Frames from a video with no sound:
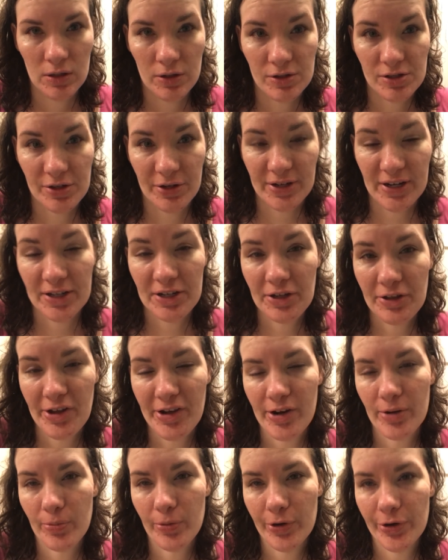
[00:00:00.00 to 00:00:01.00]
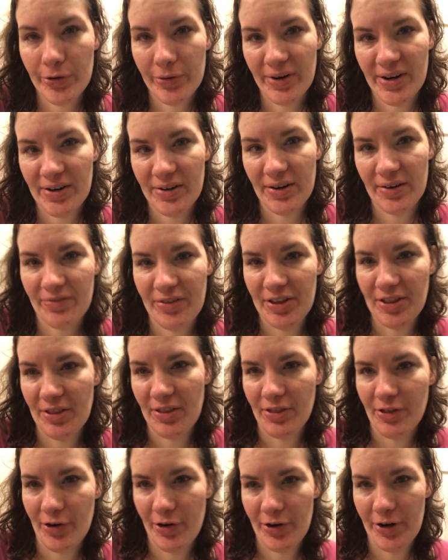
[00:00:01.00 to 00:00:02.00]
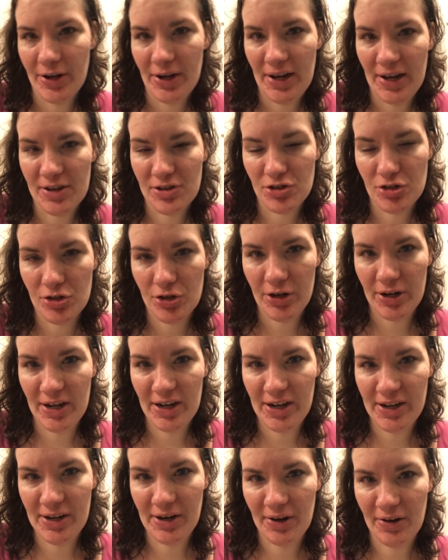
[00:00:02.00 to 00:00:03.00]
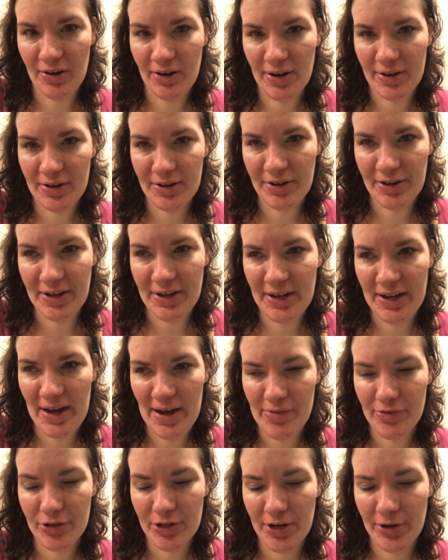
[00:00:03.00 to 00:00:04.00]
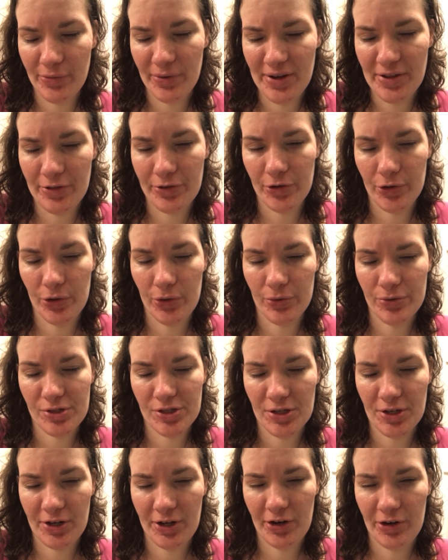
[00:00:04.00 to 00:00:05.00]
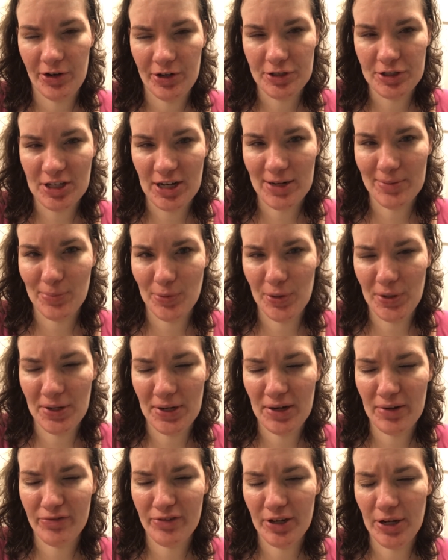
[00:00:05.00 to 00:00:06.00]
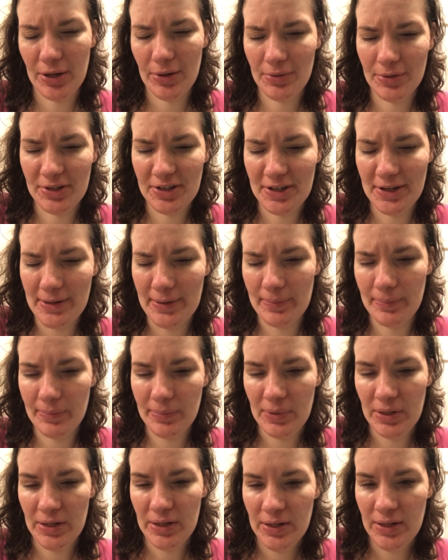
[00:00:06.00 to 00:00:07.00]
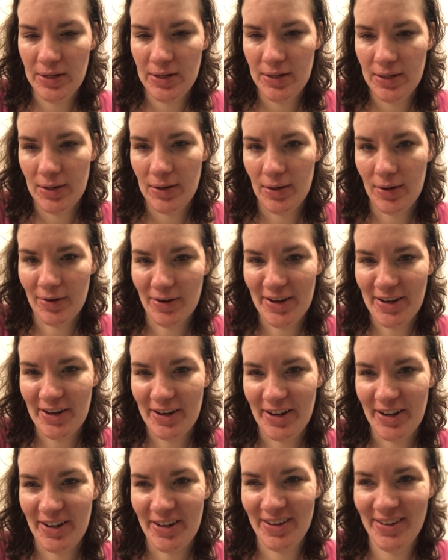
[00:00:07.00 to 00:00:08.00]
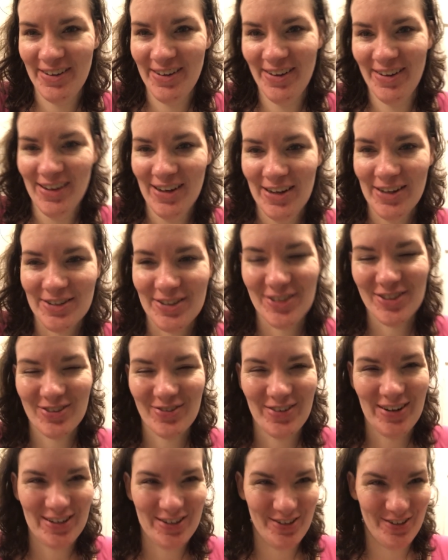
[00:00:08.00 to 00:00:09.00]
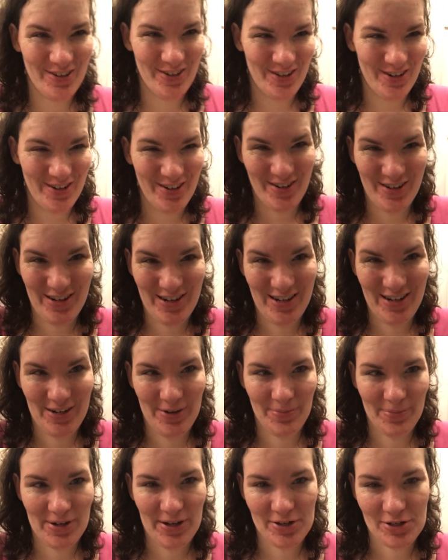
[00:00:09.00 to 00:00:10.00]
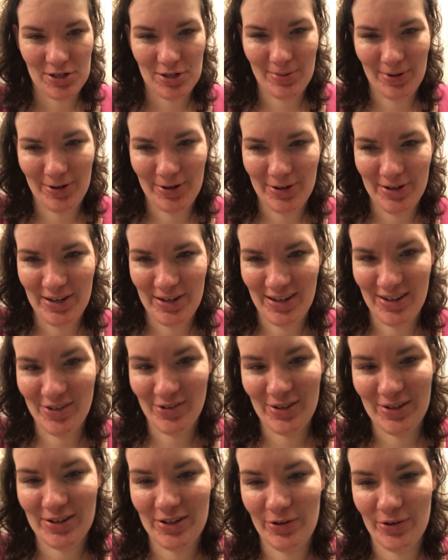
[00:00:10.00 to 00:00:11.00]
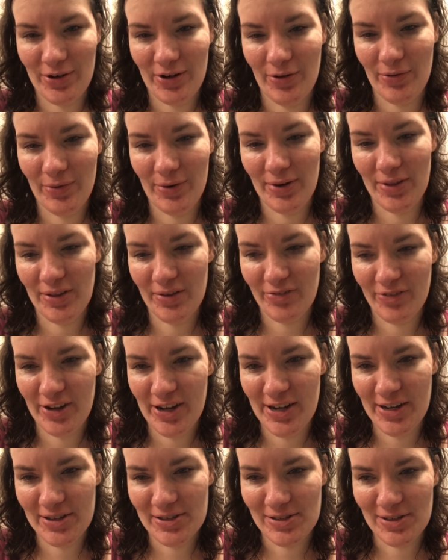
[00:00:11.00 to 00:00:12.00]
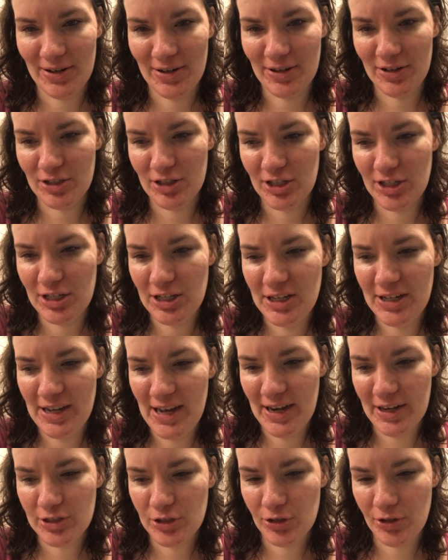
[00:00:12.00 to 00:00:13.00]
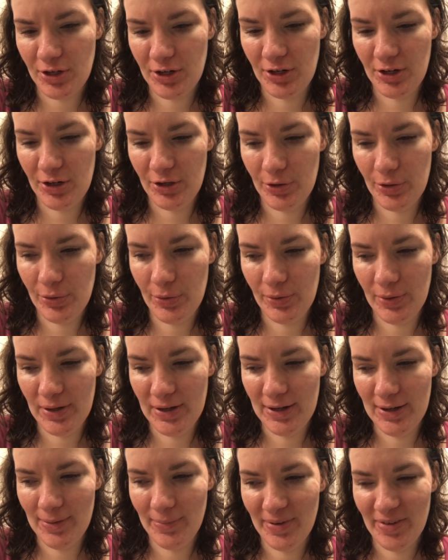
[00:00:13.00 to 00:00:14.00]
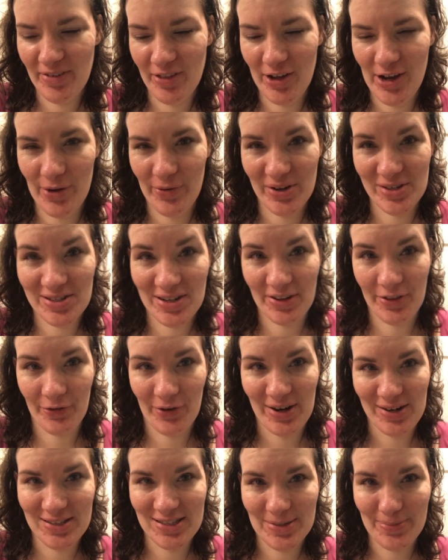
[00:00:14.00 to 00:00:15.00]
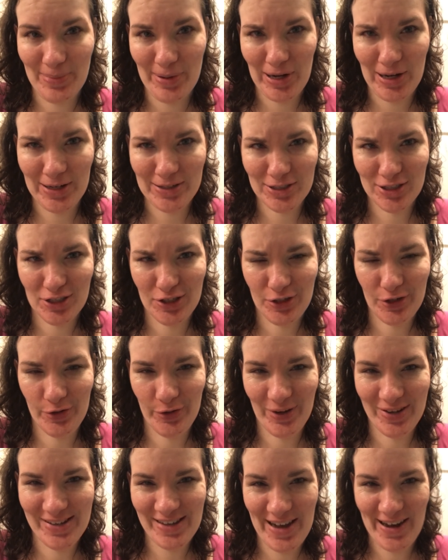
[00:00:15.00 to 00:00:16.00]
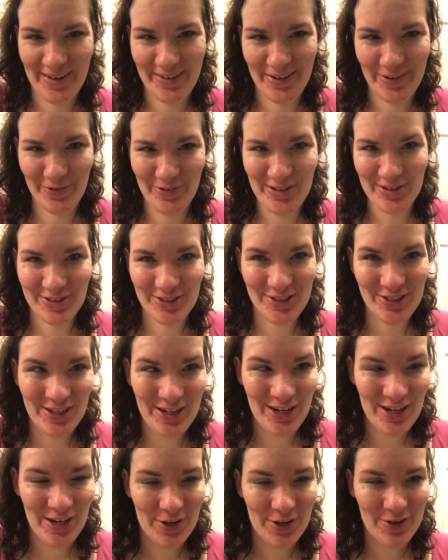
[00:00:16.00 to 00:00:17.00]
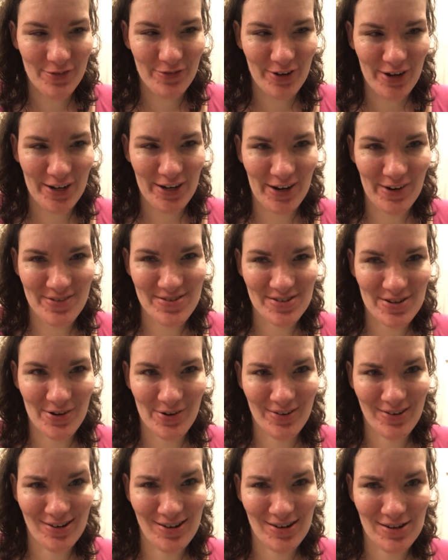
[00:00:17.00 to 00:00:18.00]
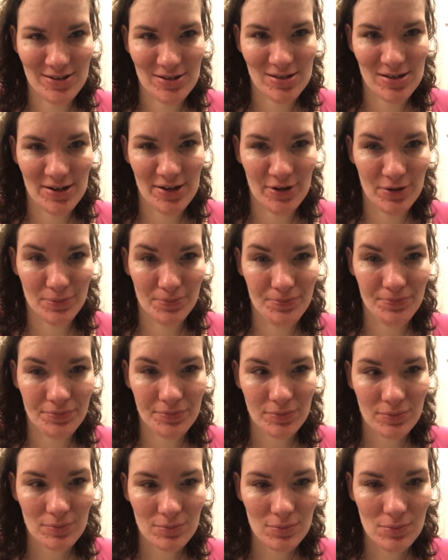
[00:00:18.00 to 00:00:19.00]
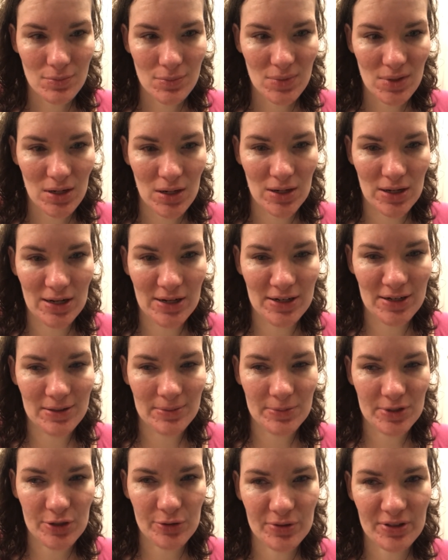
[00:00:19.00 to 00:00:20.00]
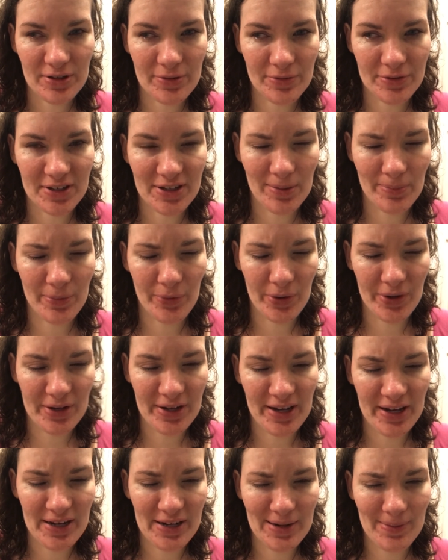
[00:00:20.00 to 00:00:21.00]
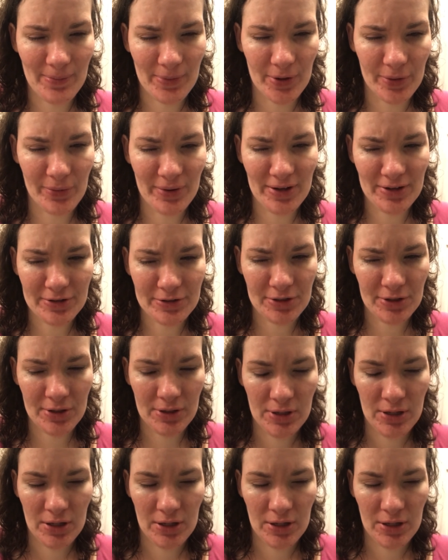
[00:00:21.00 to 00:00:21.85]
So I got to the airport around 11:30 yesterday, and luckily after I went through security checkpoint, I found a lady, just a regular customer, you know, going on one of the flights, and she actually knew, even though I wasn't in the right spot, she knew exactly which flight I was going on. So she was able to tell me what gate number it was.